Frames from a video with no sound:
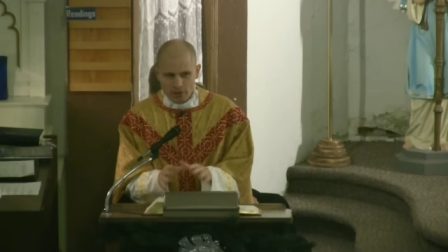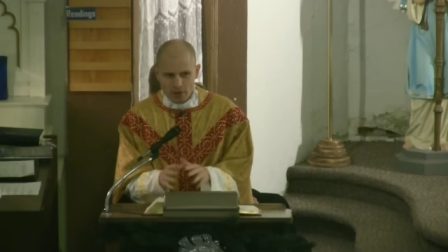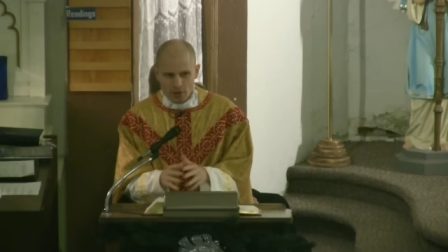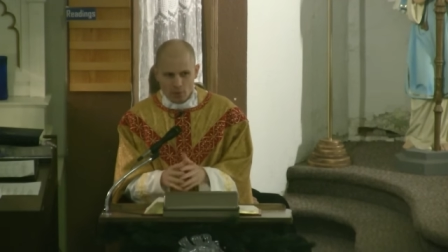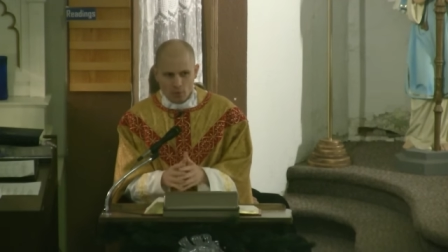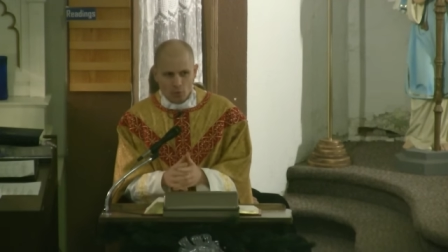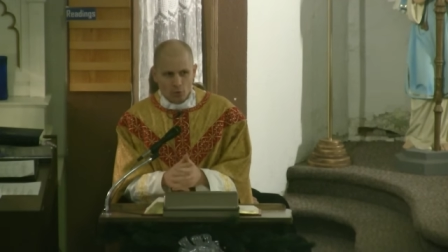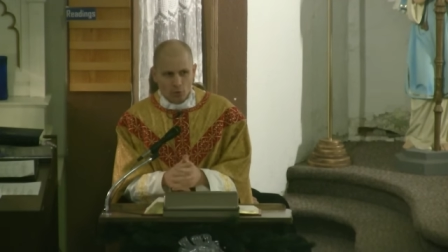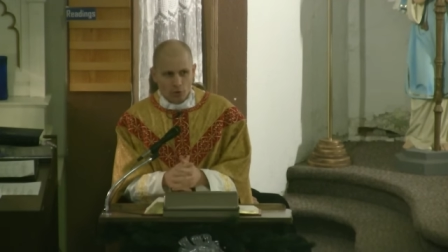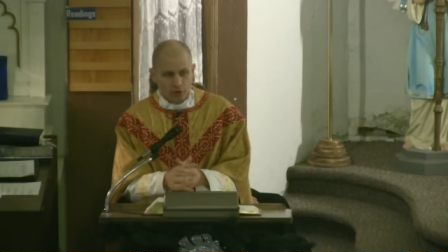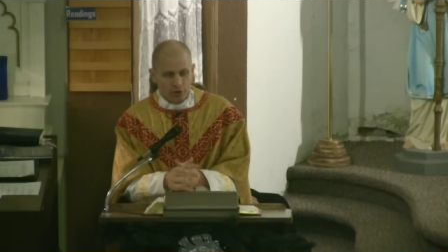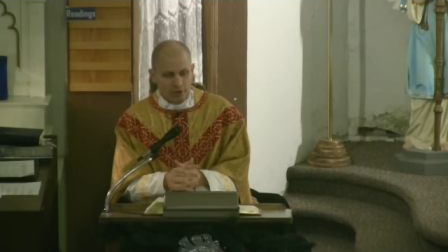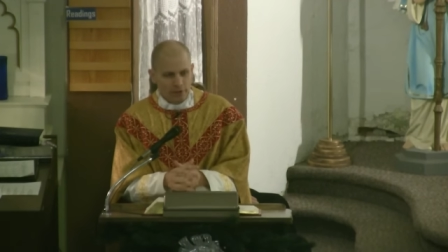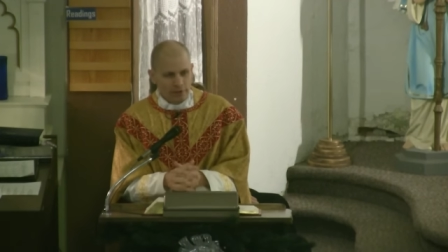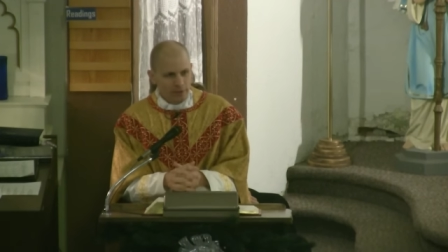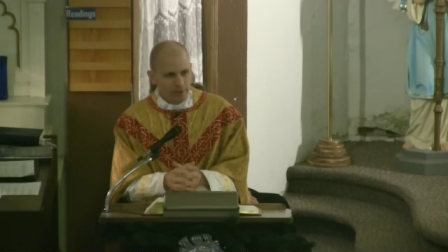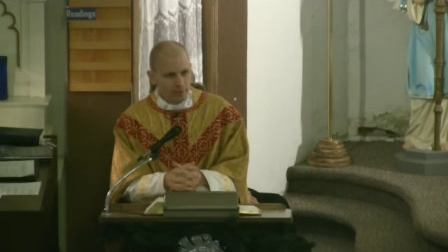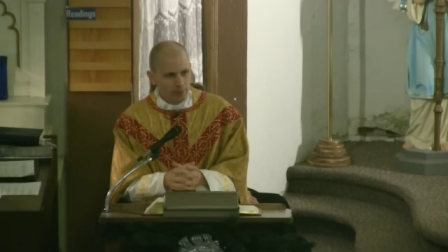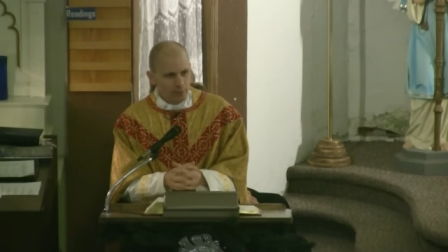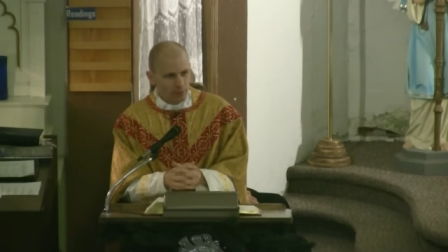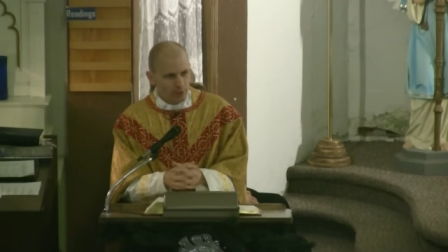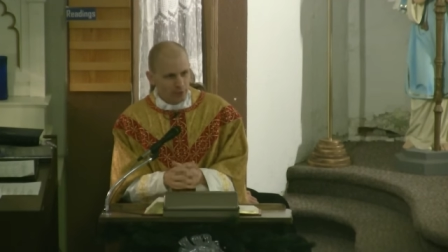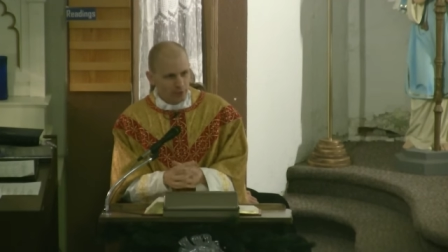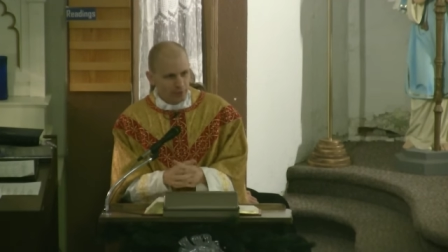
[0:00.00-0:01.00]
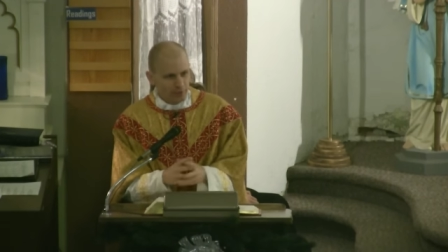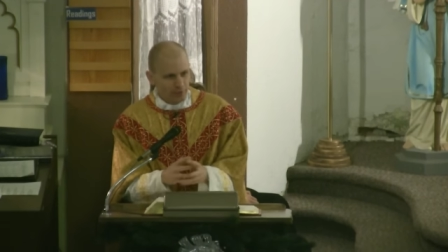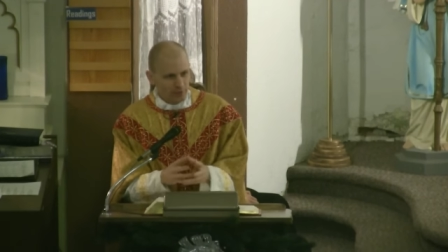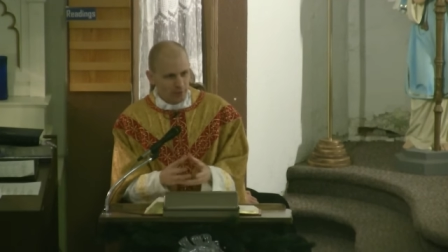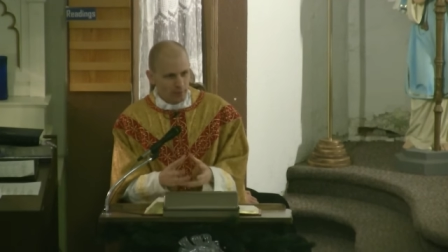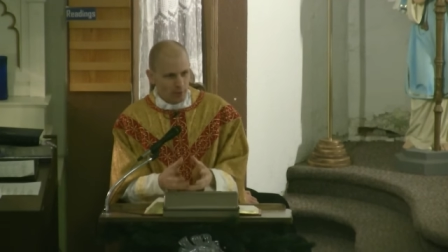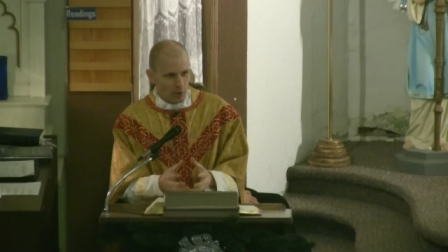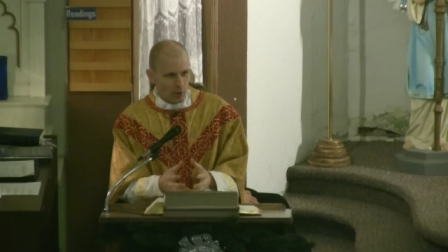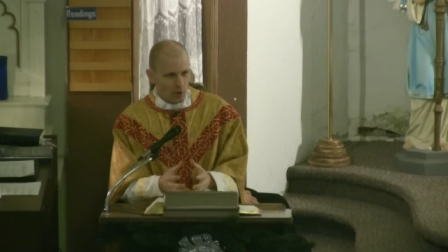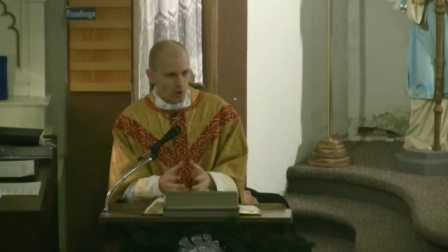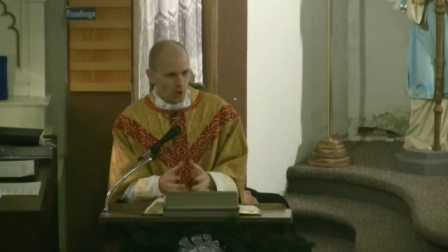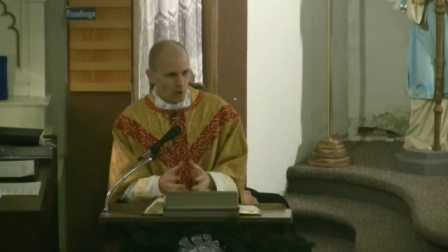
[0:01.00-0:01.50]
at work, and he brings
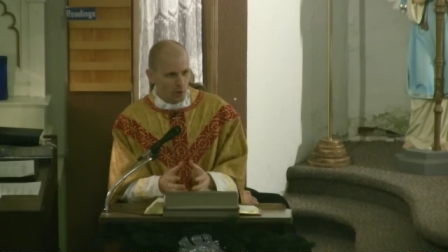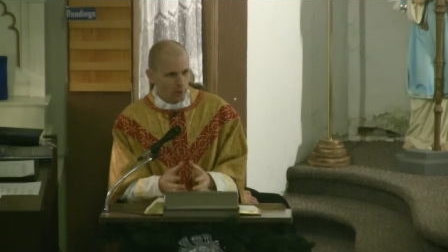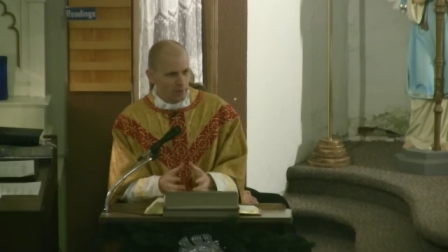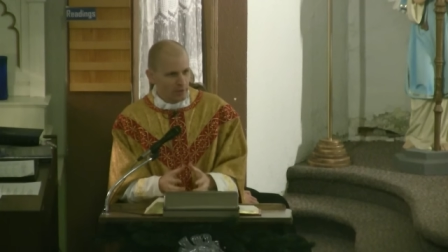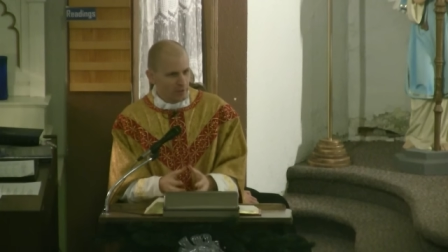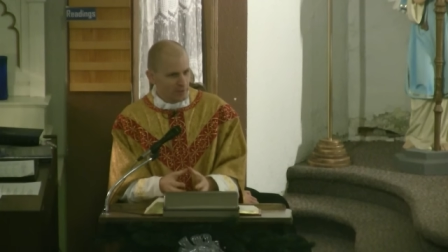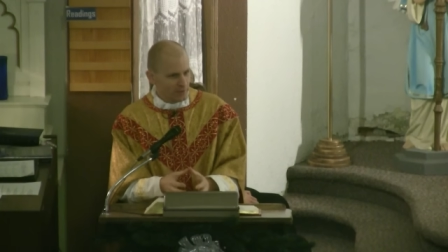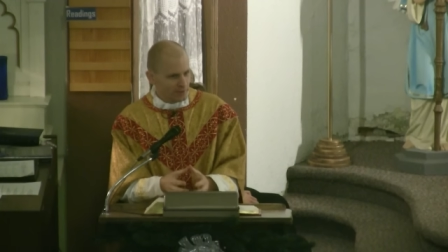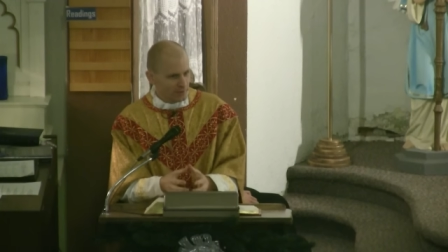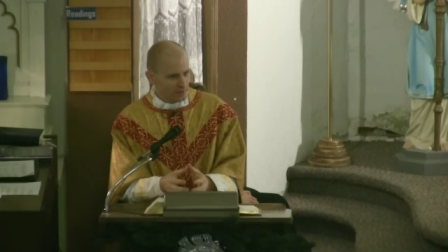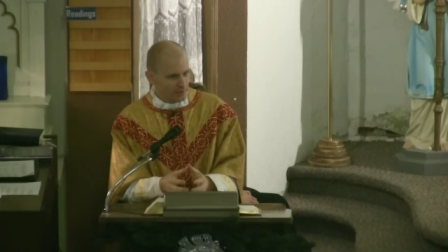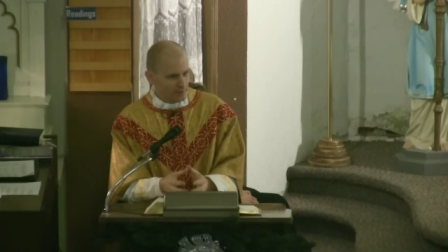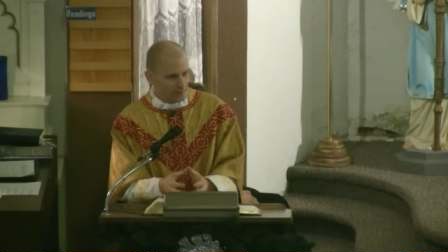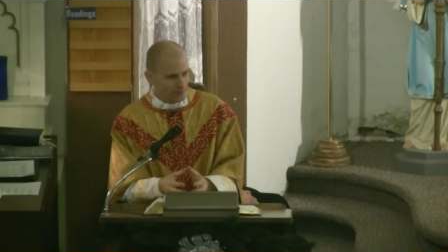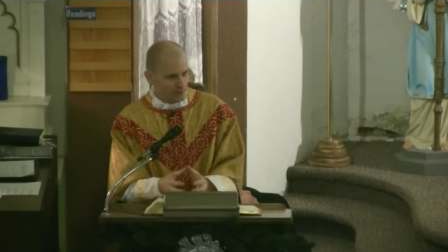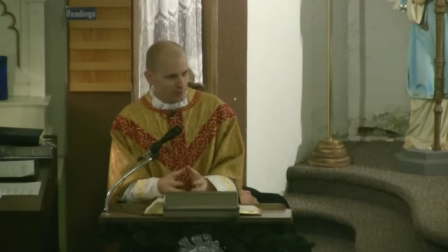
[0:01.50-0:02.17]
them home and he sits